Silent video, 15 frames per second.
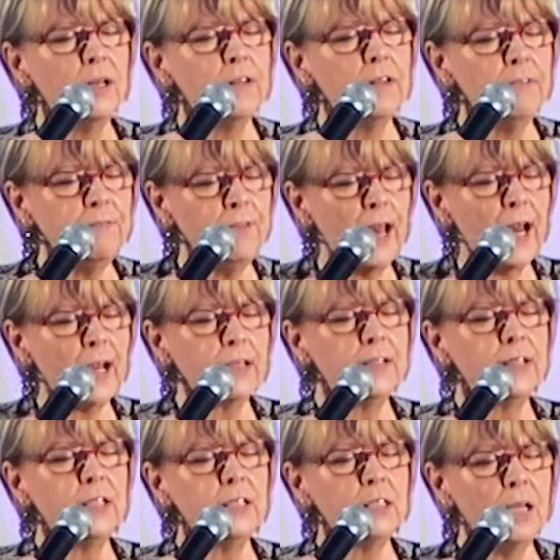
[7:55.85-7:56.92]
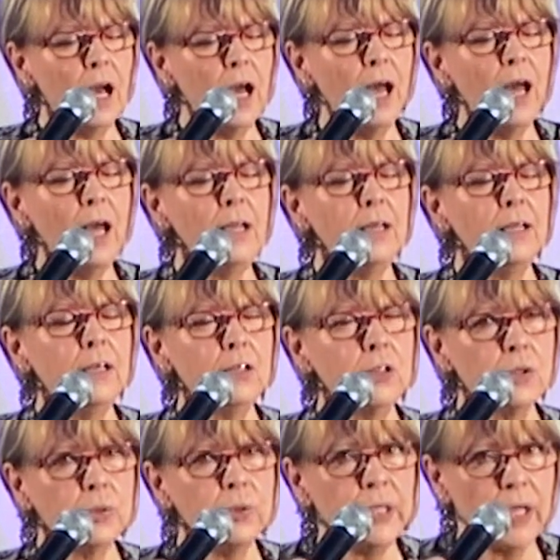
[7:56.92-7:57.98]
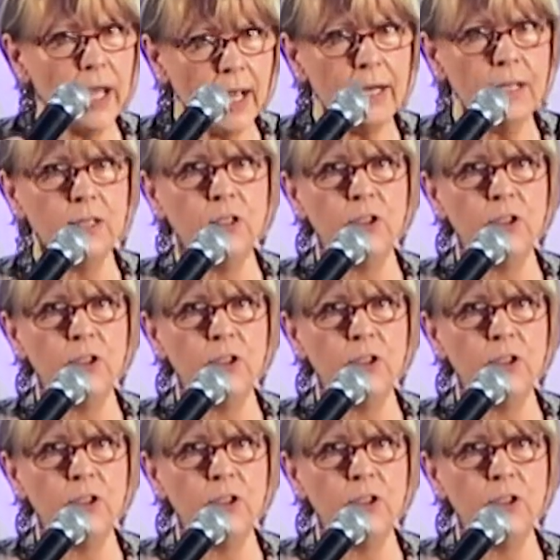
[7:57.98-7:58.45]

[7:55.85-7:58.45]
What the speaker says: the fact that God created